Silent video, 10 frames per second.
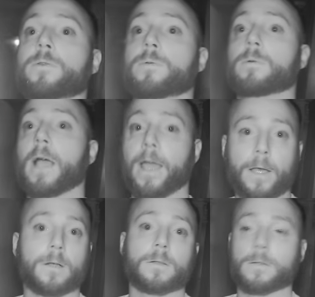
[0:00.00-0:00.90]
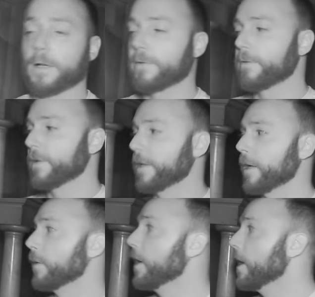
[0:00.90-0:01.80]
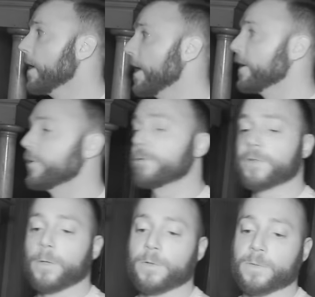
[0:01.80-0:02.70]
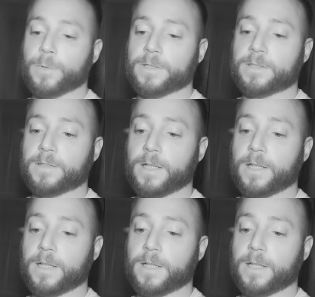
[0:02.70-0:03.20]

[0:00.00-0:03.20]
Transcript: through hell every video and do solos in places